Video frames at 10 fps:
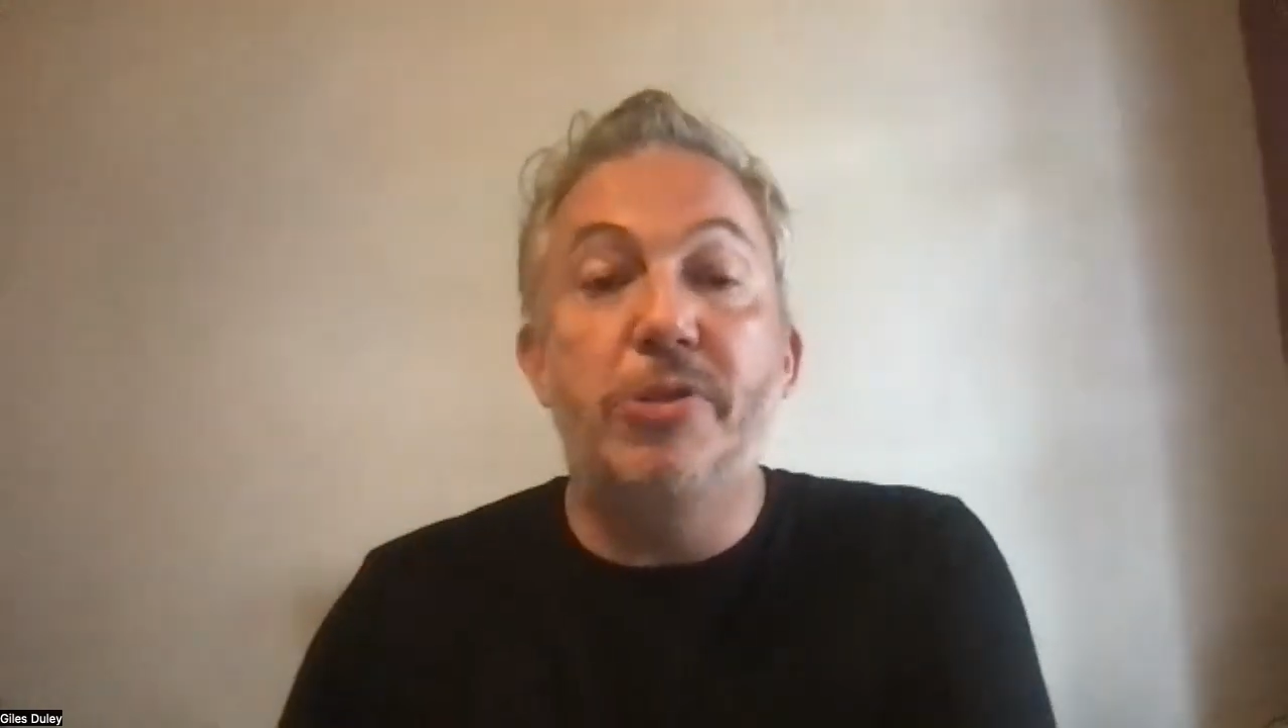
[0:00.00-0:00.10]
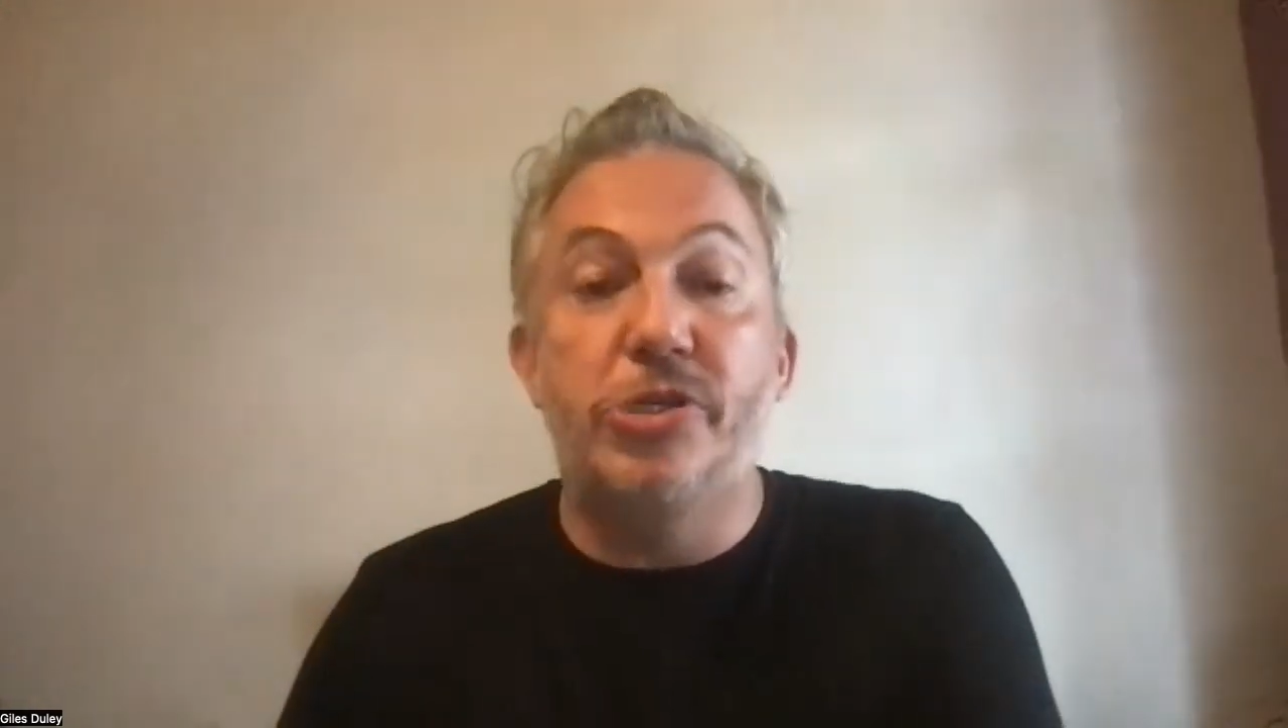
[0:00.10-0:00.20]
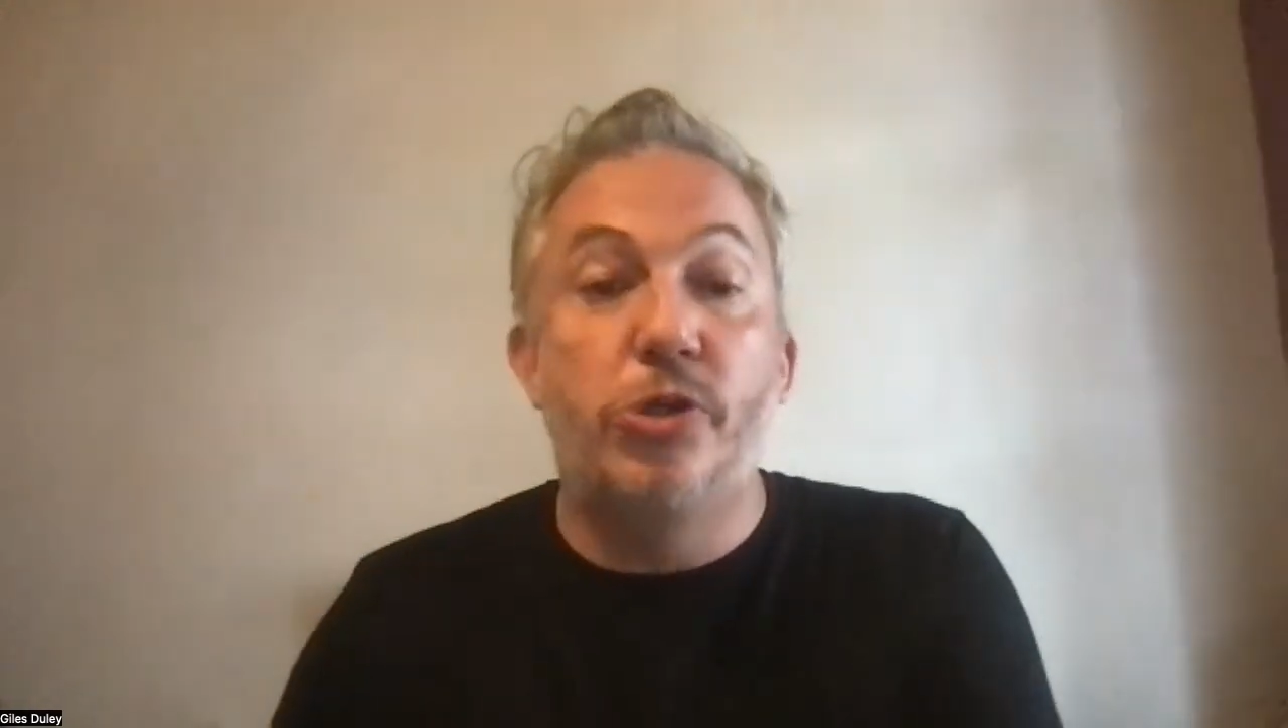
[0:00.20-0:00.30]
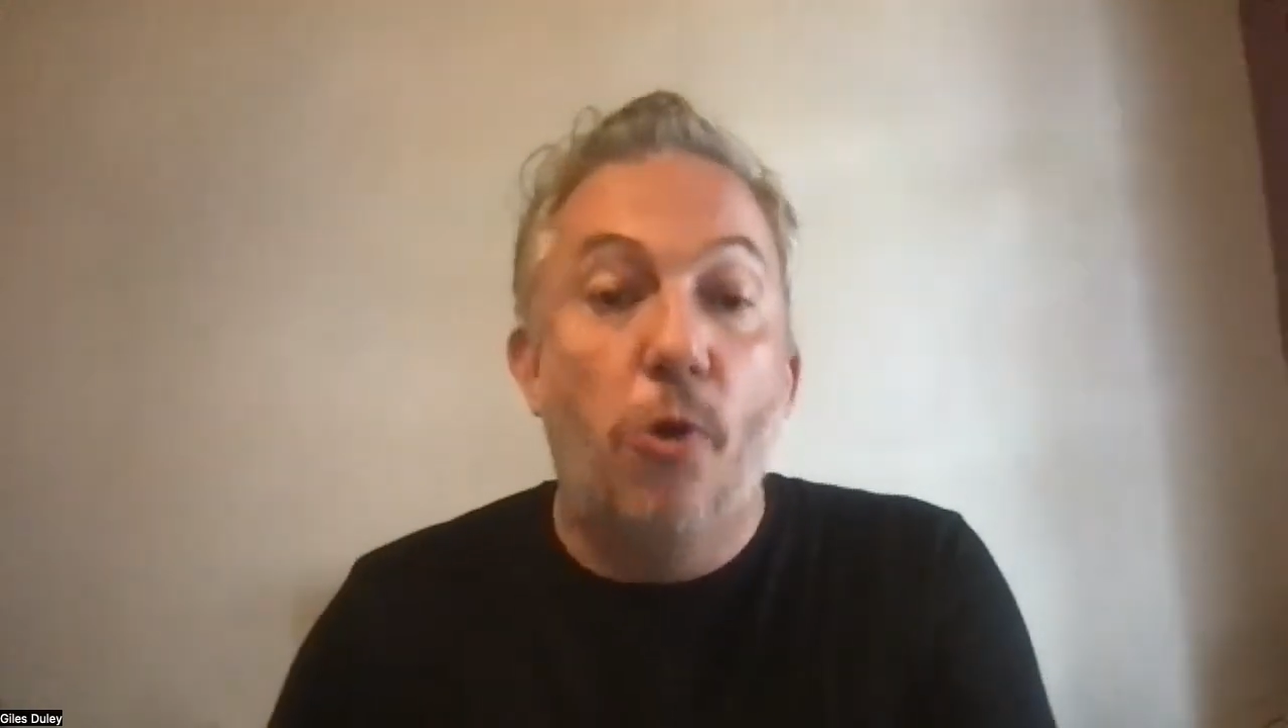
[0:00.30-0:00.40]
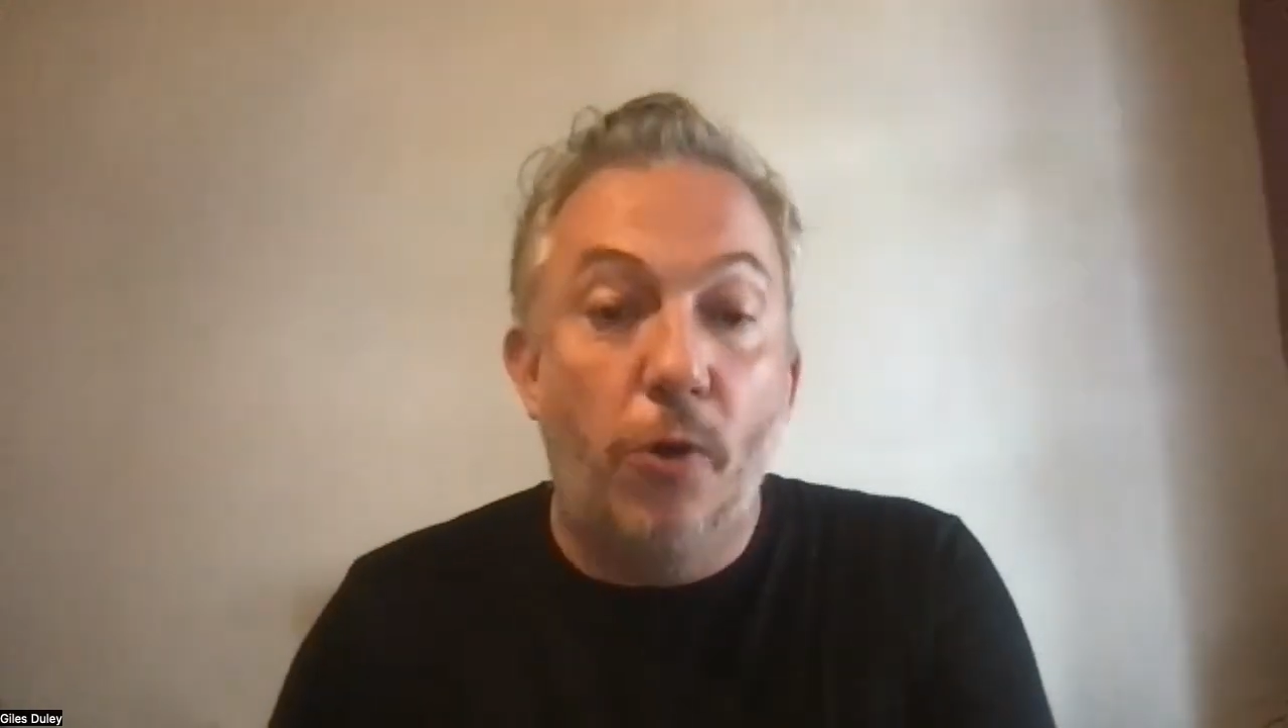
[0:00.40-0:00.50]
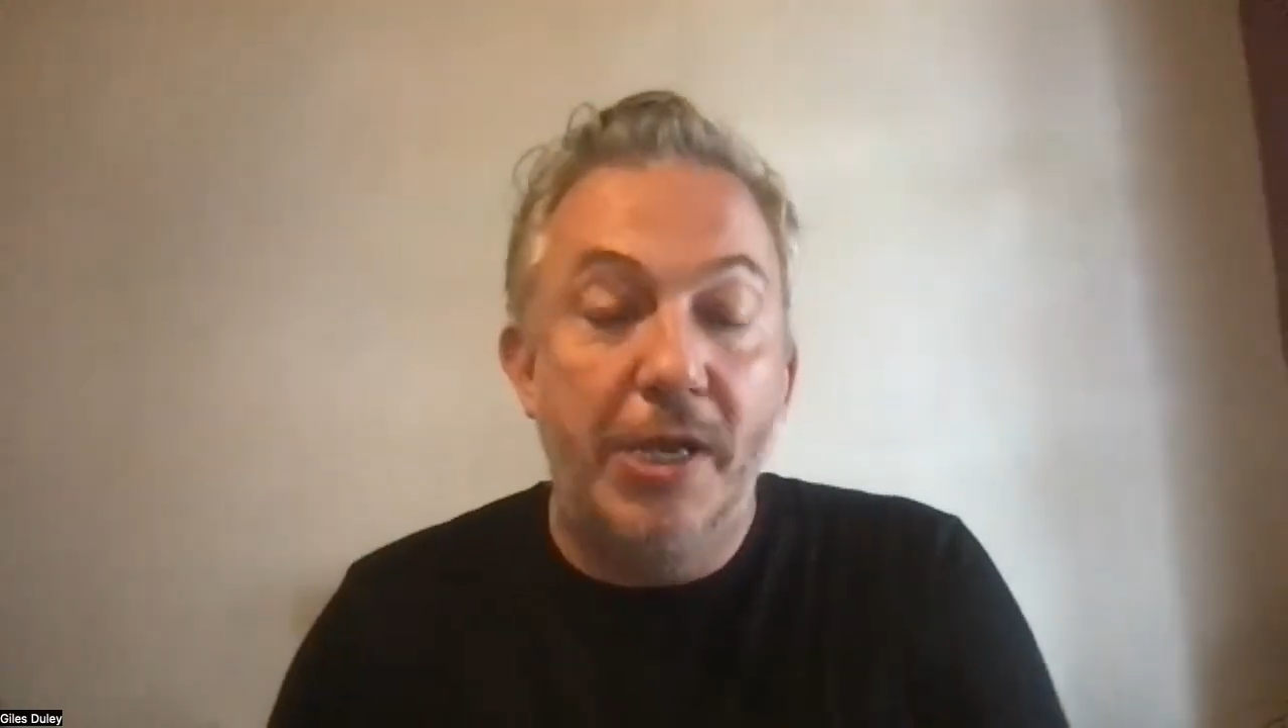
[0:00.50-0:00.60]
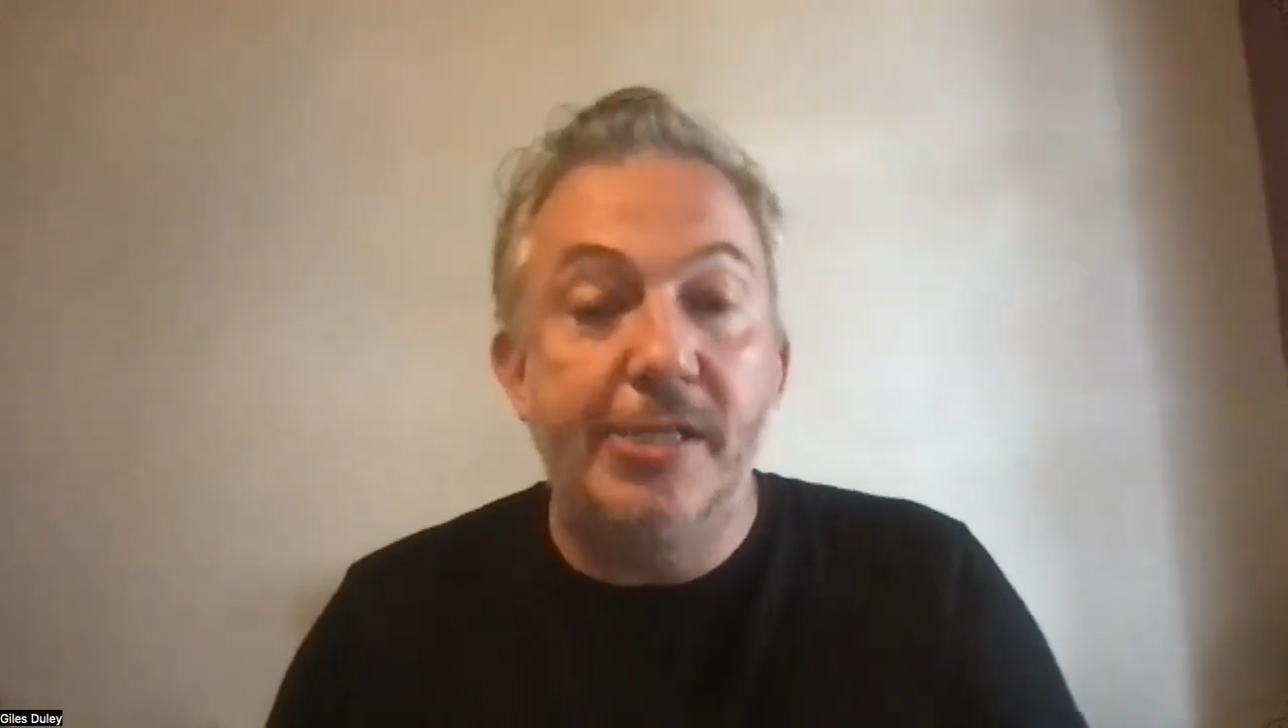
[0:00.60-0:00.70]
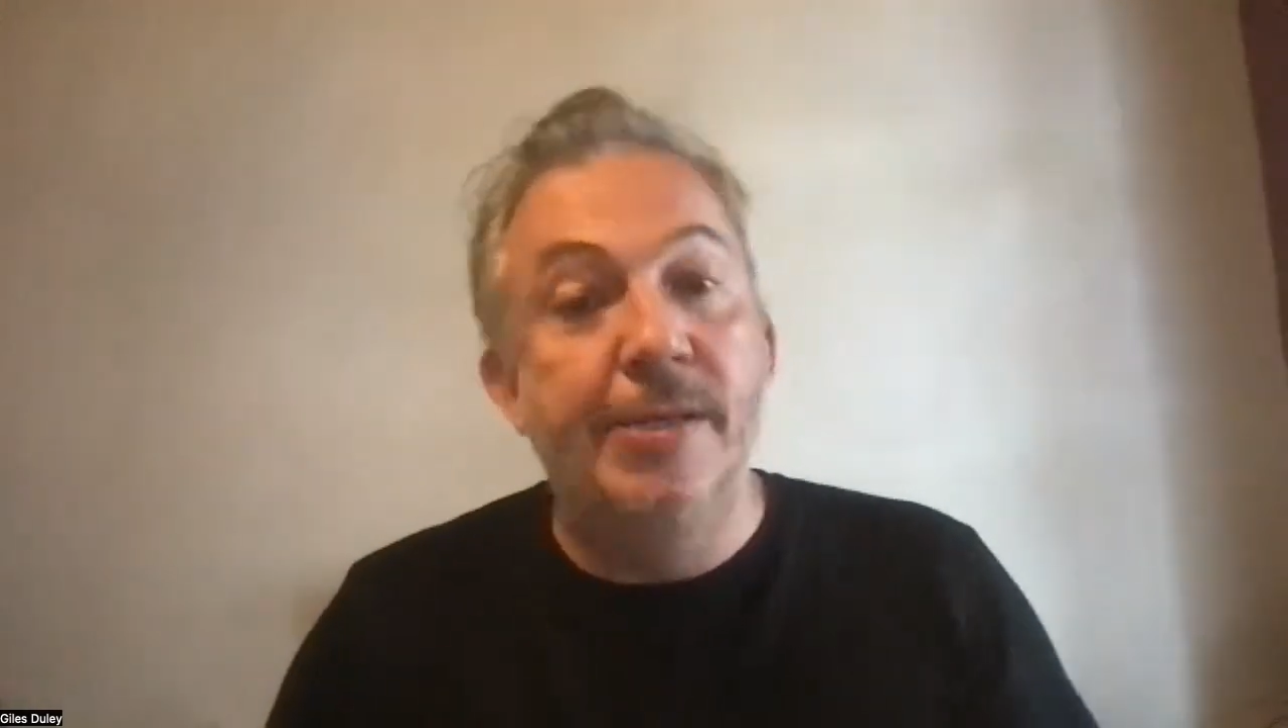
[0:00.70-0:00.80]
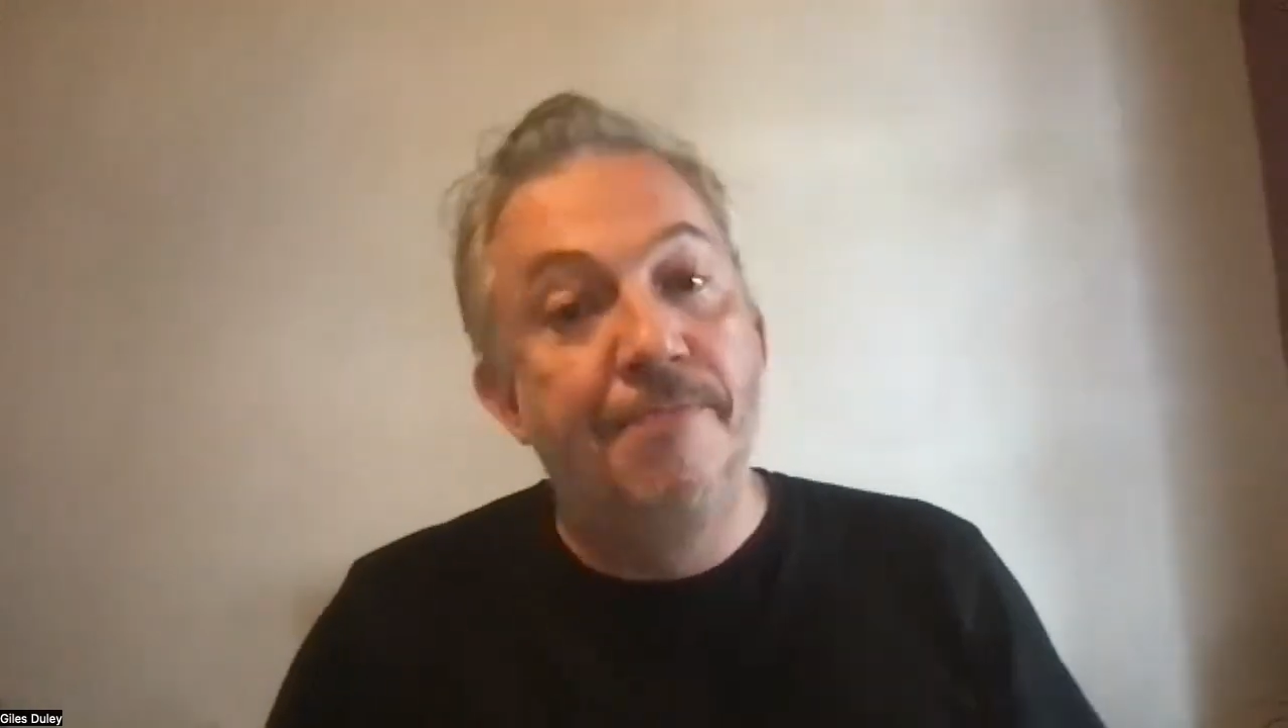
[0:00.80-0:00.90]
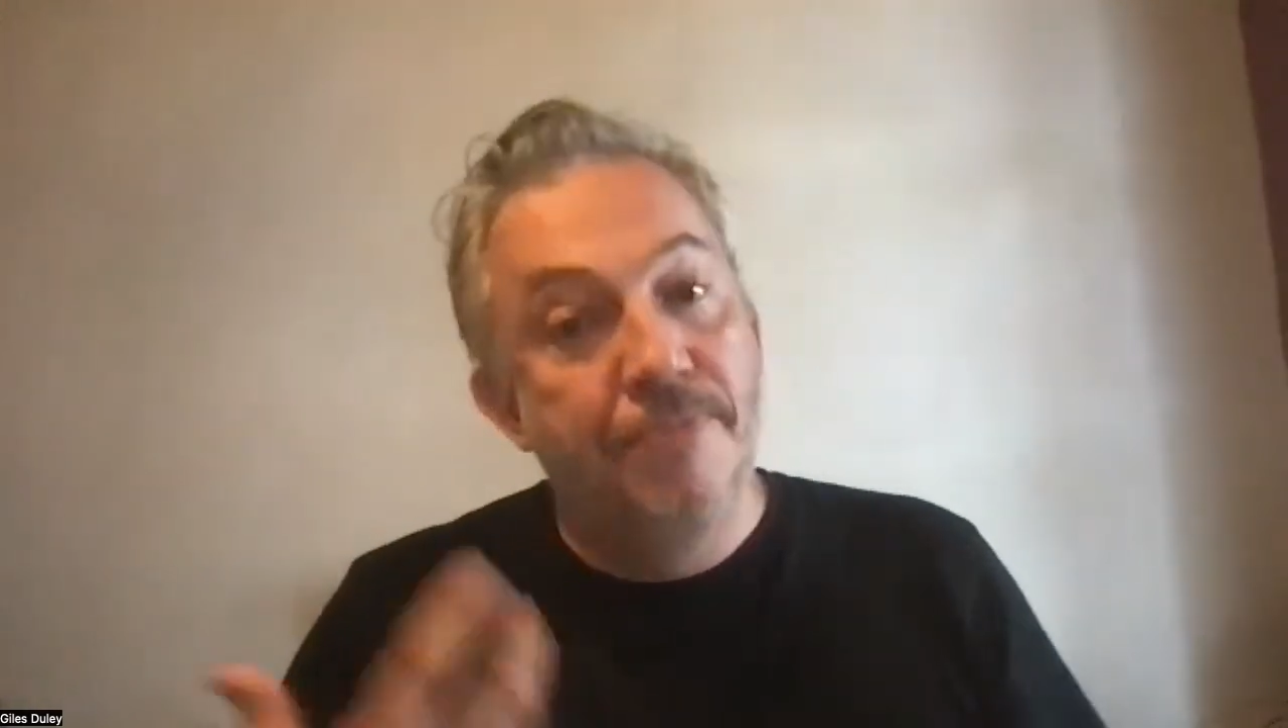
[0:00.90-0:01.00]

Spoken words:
stories,